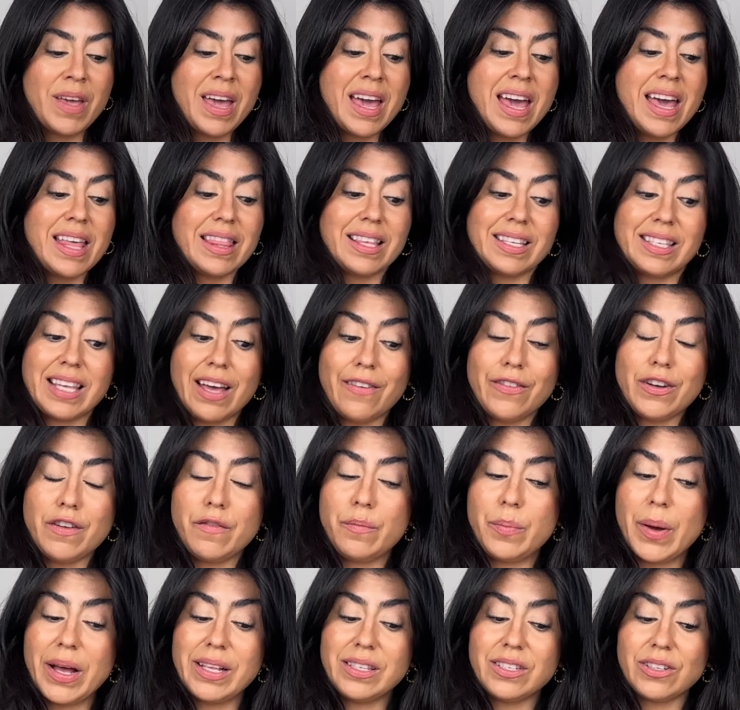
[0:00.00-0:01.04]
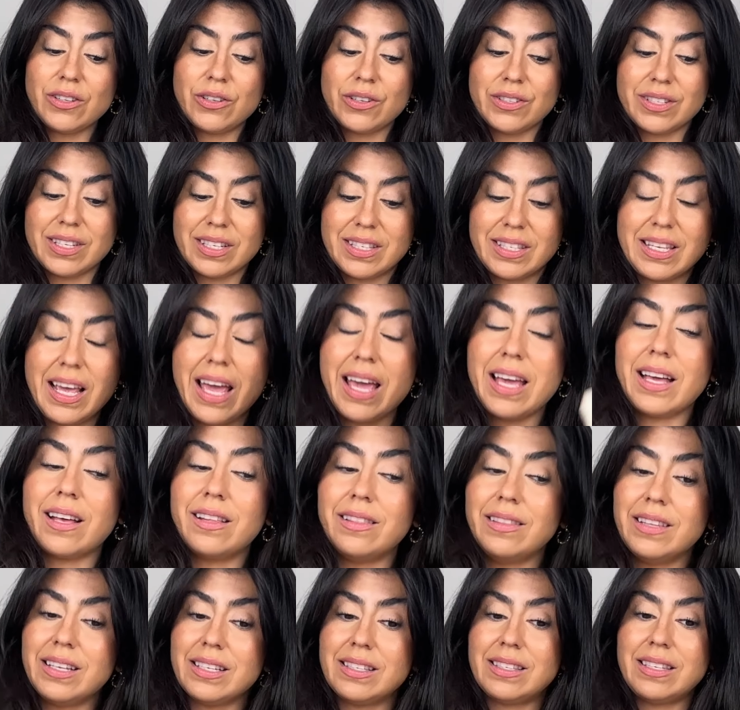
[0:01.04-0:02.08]
The Seven of Pentacles is saying,
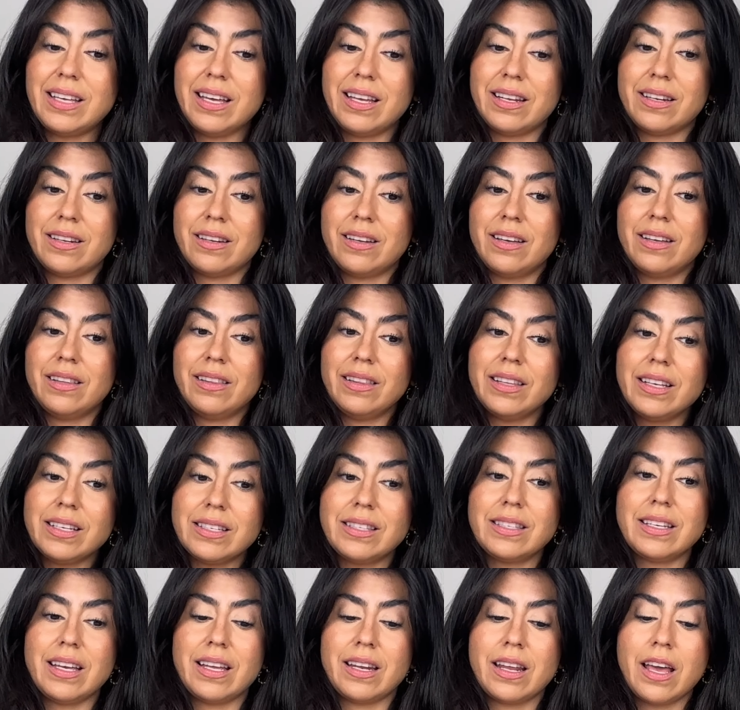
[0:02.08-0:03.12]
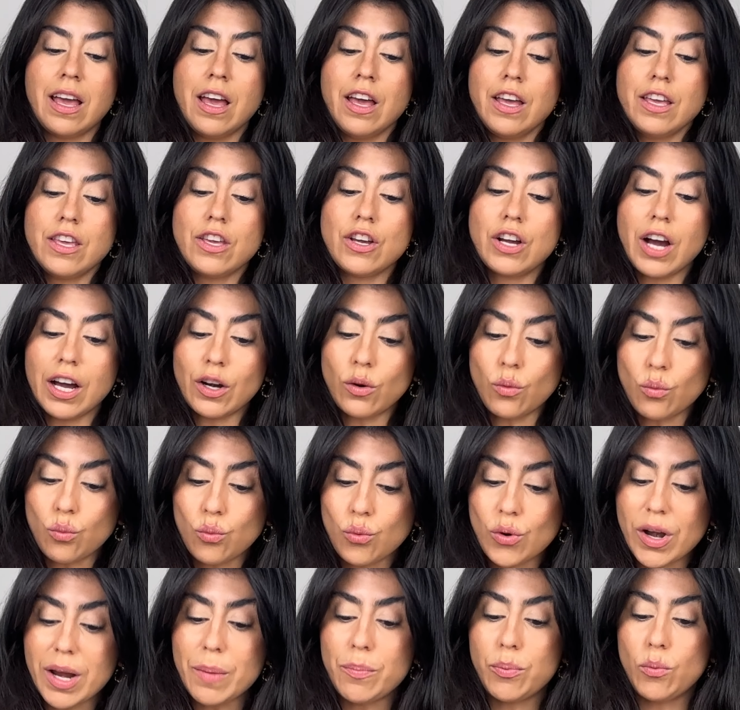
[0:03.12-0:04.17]
listen, listen, you got to
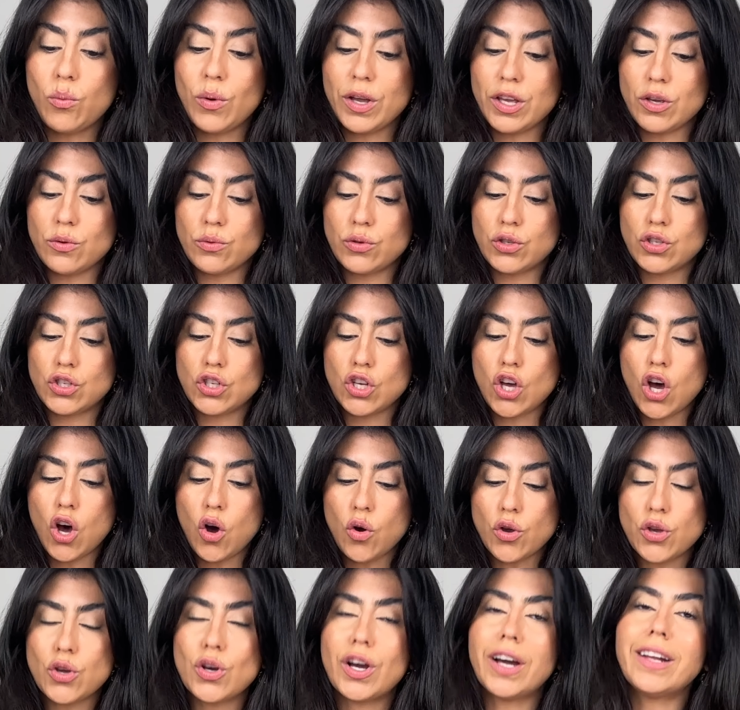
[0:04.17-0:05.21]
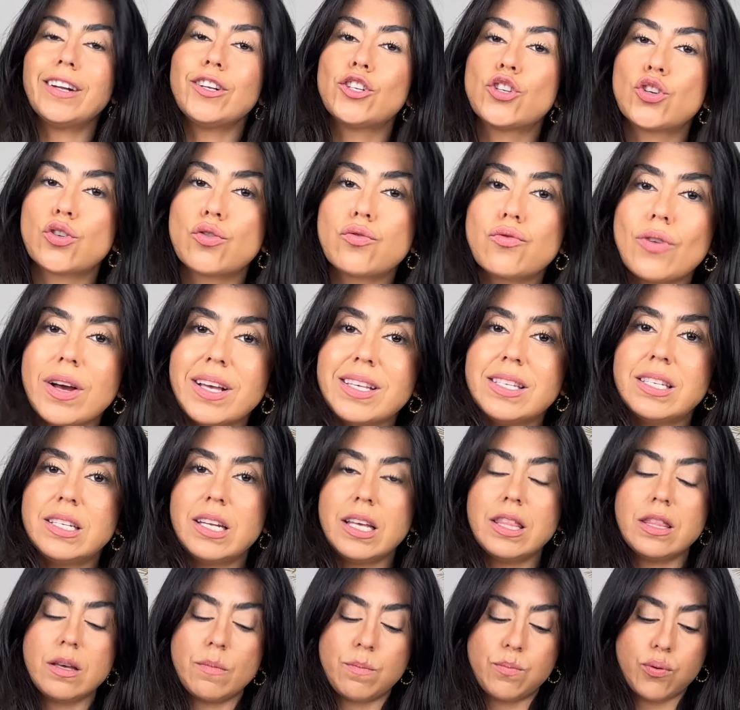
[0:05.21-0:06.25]
reap what you sow. You got to trust
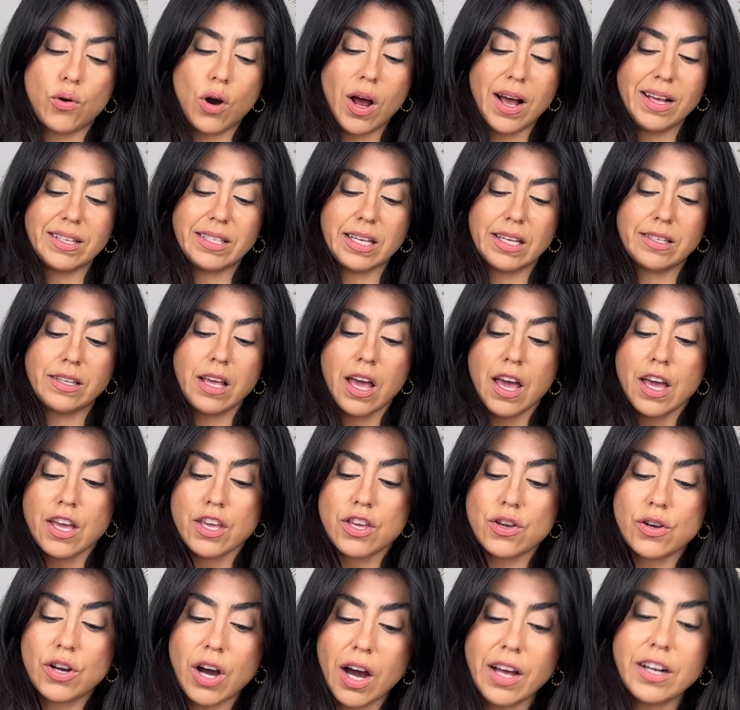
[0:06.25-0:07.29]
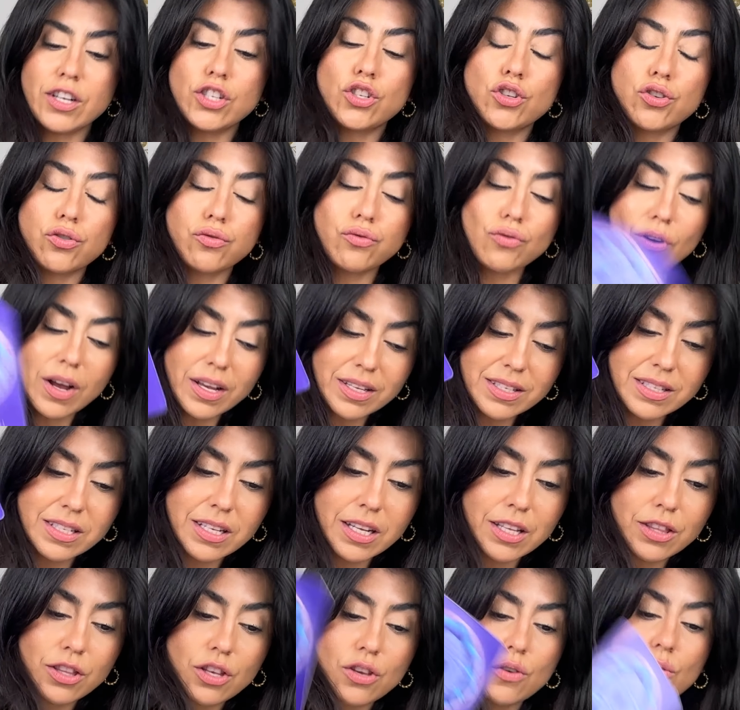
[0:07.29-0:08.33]
in the process. You got to trust
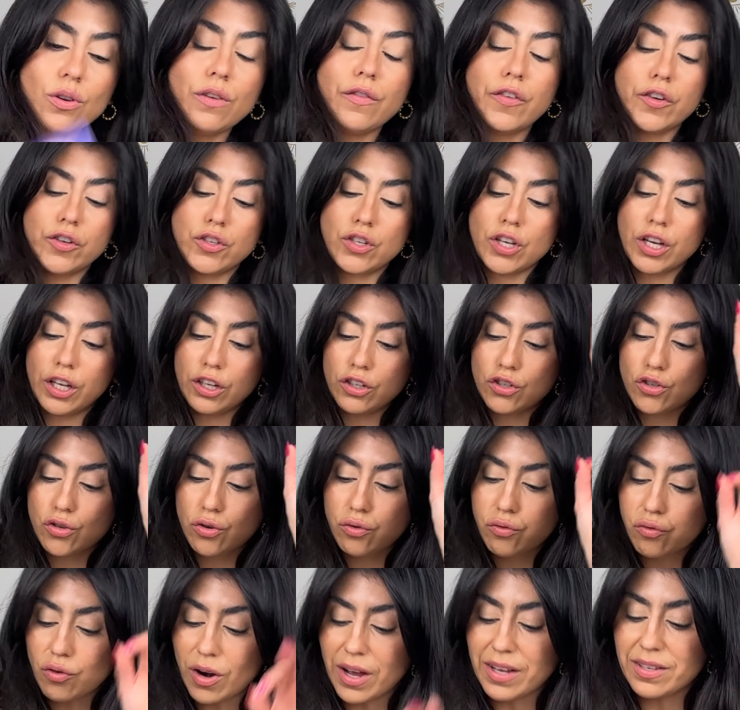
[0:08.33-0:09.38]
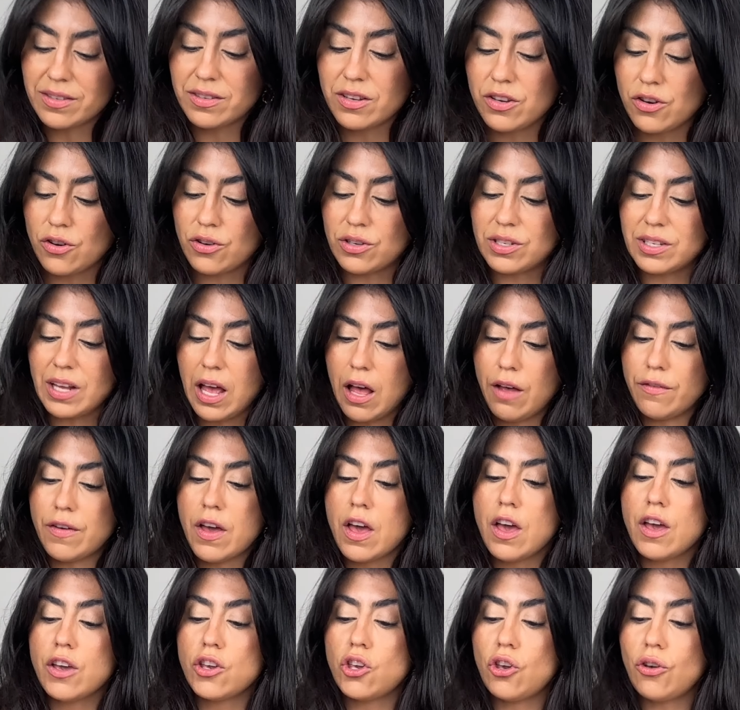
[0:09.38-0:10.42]
in the universe. You got to trust in yourself.
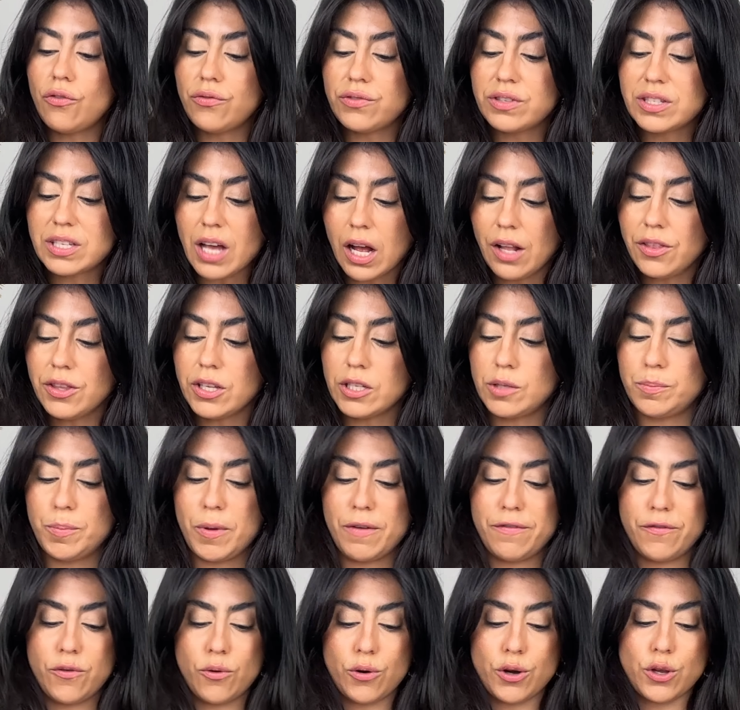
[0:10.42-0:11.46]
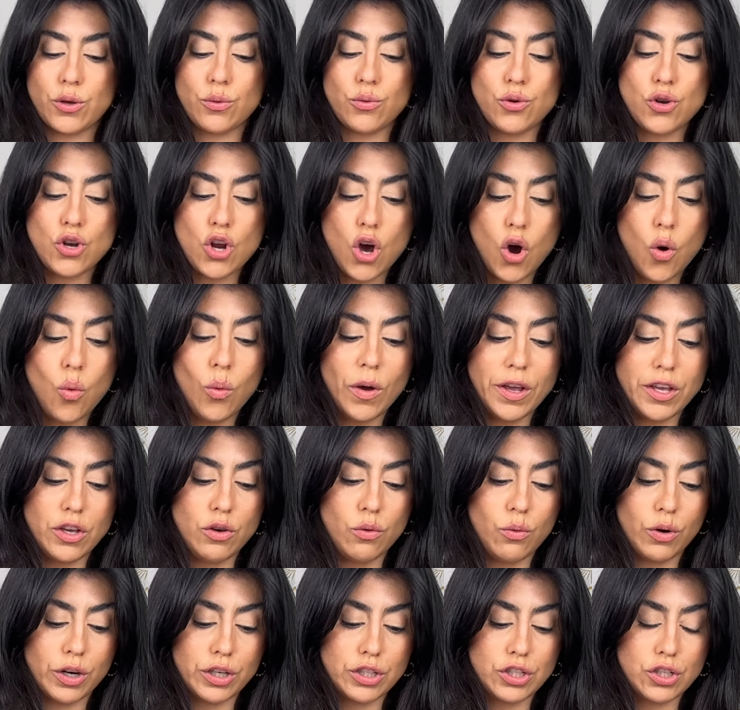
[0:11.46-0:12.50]
You've done this before. You know what
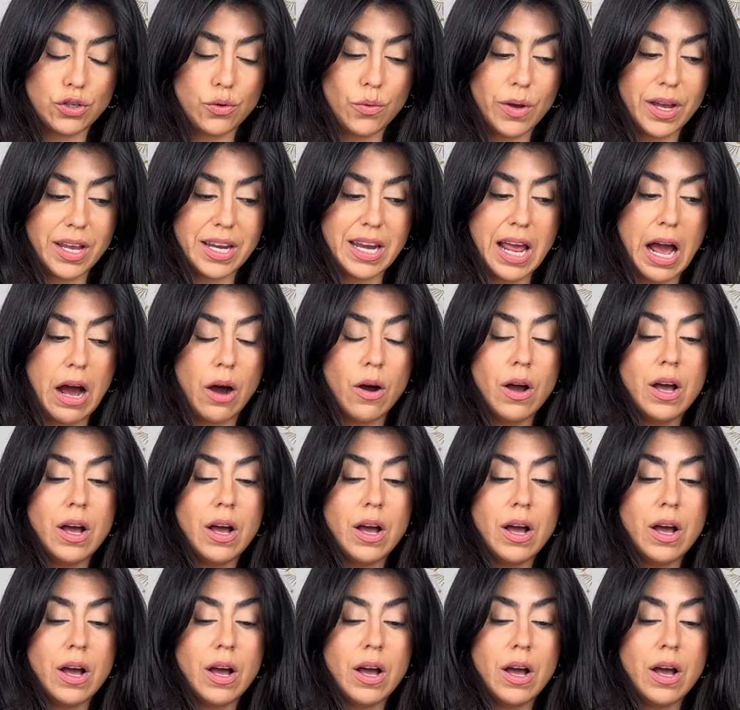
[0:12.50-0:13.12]
you are doing now.